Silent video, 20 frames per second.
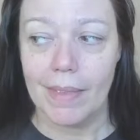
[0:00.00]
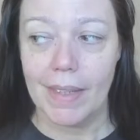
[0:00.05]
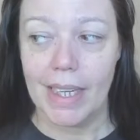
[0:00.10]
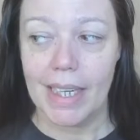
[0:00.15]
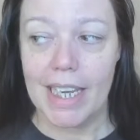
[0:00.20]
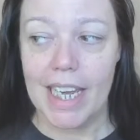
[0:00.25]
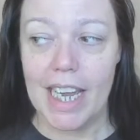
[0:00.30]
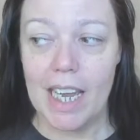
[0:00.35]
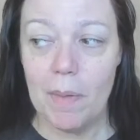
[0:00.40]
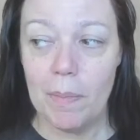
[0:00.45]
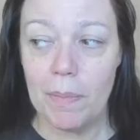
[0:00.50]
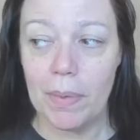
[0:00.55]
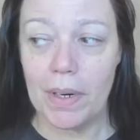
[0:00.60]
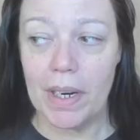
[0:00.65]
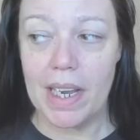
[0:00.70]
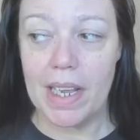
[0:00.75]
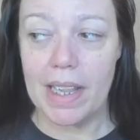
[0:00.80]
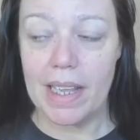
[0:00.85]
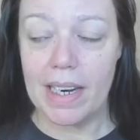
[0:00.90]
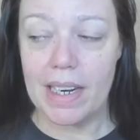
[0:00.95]
Keep
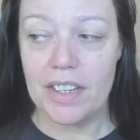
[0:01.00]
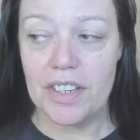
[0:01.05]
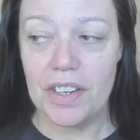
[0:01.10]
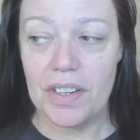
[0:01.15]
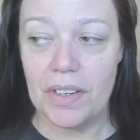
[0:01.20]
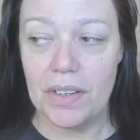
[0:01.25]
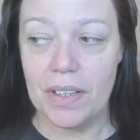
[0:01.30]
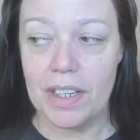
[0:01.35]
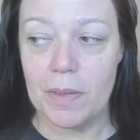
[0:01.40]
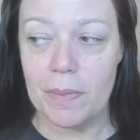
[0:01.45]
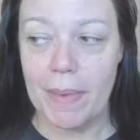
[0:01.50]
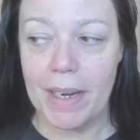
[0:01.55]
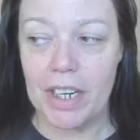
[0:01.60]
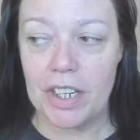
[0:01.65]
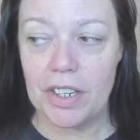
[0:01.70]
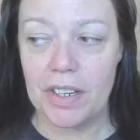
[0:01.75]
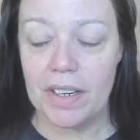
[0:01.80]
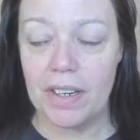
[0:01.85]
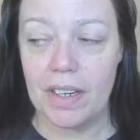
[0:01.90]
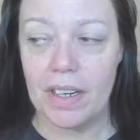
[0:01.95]
breathing as you do this. Make
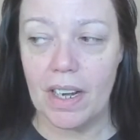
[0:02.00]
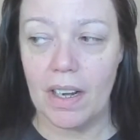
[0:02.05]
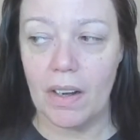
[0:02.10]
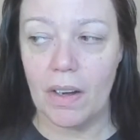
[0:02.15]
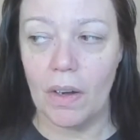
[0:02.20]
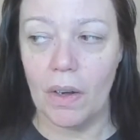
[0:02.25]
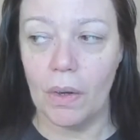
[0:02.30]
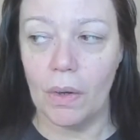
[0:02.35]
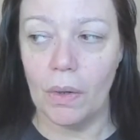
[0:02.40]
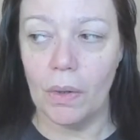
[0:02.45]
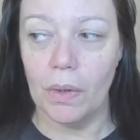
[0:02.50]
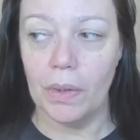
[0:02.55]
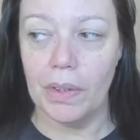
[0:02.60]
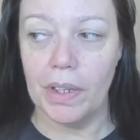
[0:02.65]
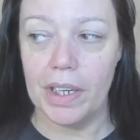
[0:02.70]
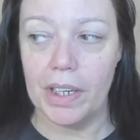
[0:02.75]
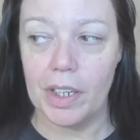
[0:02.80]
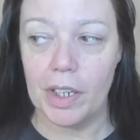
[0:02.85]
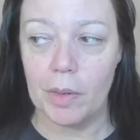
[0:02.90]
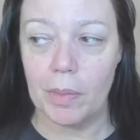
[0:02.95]
sure you're not
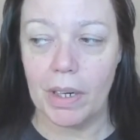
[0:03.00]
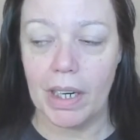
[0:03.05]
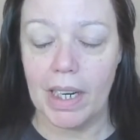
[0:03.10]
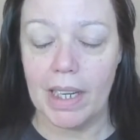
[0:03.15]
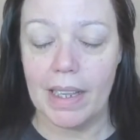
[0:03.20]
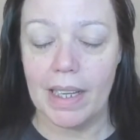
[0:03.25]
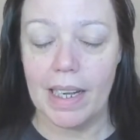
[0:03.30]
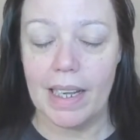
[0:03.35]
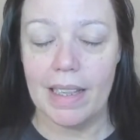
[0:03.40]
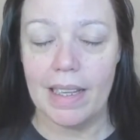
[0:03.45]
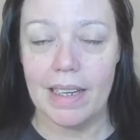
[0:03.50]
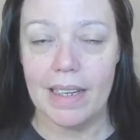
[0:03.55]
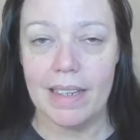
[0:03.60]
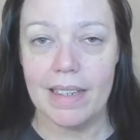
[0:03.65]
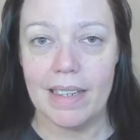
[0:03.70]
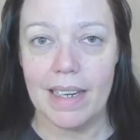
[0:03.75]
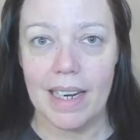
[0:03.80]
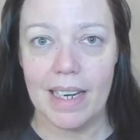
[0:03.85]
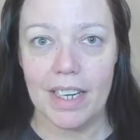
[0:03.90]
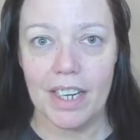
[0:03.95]
holding your breath. And then
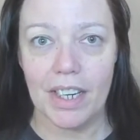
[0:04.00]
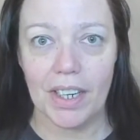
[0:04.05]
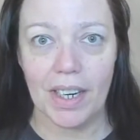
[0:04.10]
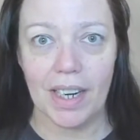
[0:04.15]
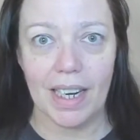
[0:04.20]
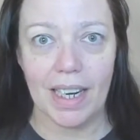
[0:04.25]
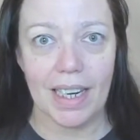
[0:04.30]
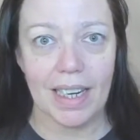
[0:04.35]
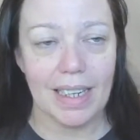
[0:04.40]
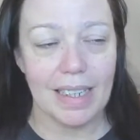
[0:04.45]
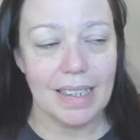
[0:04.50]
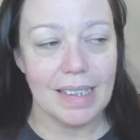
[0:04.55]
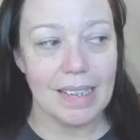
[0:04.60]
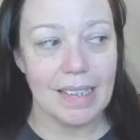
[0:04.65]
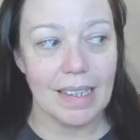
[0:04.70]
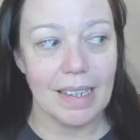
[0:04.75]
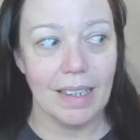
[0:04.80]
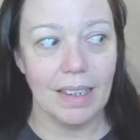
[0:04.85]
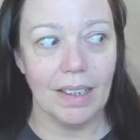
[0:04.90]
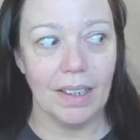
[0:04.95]
take your eyes
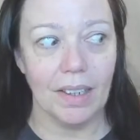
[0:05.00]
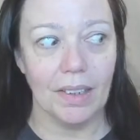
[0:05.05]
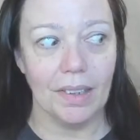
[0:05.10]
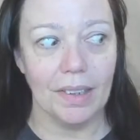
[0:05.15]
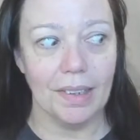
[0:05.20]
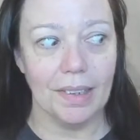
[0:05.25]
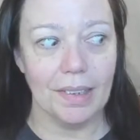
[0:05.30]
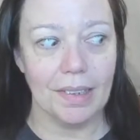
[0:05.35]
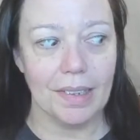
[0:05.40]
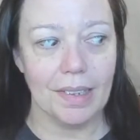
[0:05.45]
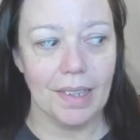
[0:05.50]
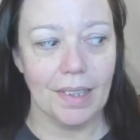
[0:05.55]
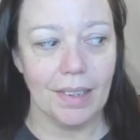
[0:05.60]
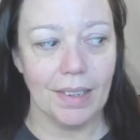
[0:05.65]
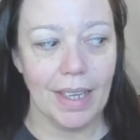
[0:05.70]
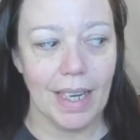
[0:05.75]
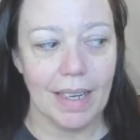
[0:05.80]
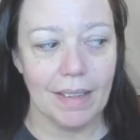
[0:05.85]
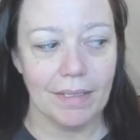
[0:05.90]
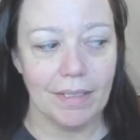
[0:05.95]
and look to the
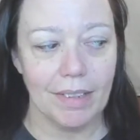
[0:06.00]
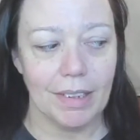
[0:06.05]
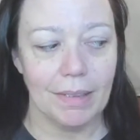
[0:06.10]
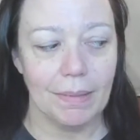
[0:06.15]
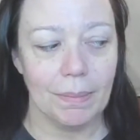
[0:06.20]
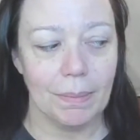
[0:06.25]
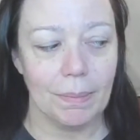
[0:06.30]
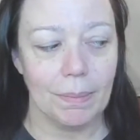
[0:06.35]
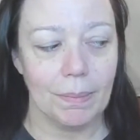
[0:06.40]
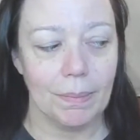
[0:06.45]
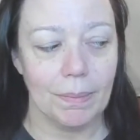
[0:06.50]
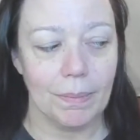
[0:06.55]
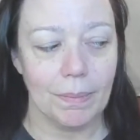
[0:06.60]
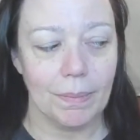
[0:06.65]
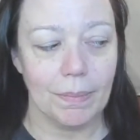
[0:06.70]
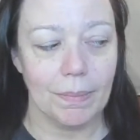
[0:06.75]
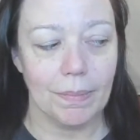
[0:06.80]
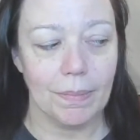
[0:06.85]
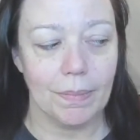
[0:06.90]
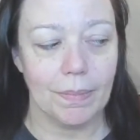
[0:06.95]
left.
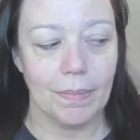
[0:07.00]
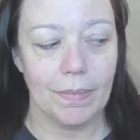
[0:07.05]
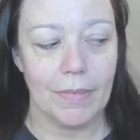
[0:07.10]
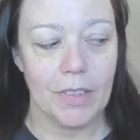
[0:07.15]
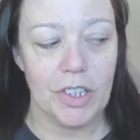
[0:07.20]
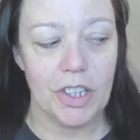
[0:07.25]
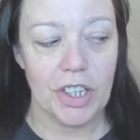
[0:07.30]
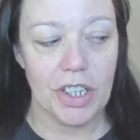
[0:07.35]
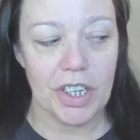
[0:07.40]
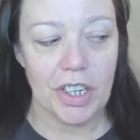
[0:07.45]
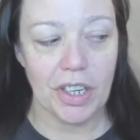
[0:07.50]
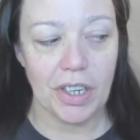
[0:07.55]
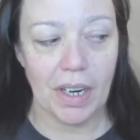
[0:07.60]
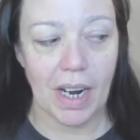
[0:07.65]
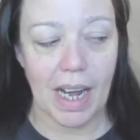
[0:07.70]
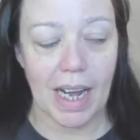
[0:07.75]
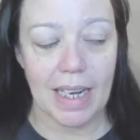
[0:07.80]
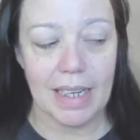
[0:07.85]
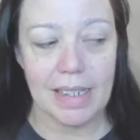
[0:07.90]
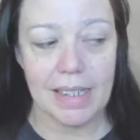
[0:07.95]
Just your
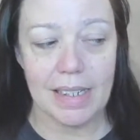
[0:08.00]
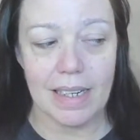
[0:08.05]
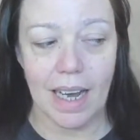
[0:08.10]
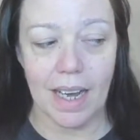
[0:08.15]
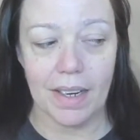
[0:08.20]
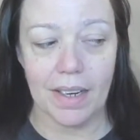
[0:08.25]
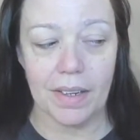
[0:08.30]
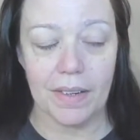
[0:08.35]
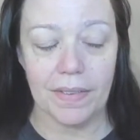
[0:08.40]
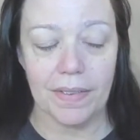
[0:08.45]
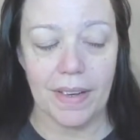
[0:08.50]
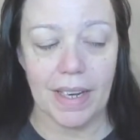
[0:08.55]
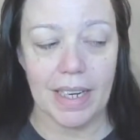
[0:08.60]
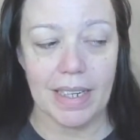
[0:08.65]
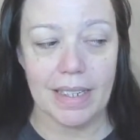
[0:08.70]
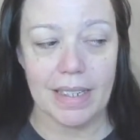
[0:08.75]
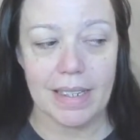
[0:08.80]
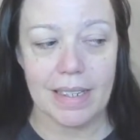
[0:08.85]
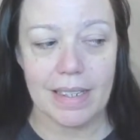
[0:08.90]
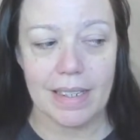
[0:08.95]
eyes, not your
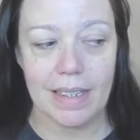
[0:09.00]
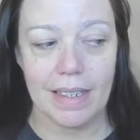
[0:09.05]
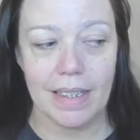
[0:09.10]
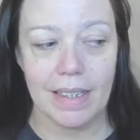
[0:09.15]
face.